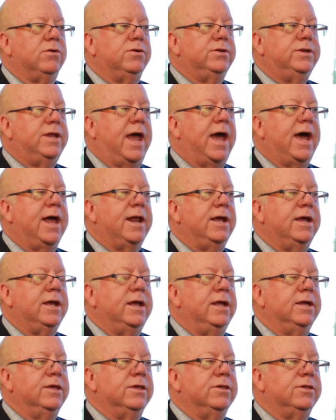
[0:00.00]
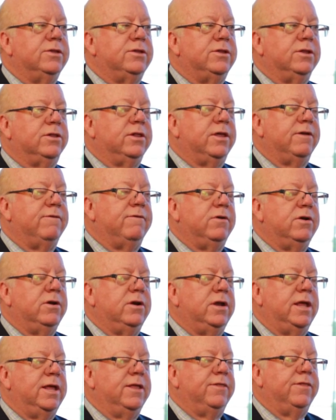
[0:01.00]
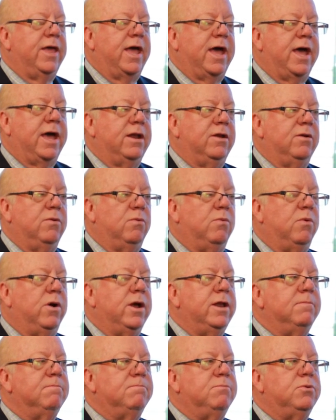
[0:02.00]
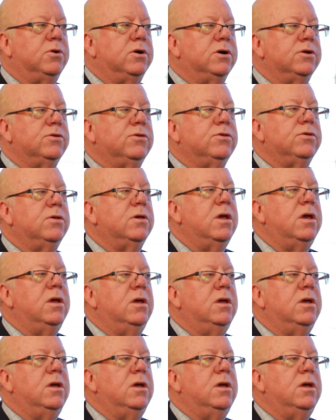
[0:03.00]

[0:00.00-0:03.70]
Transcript: data is delivered in that one push,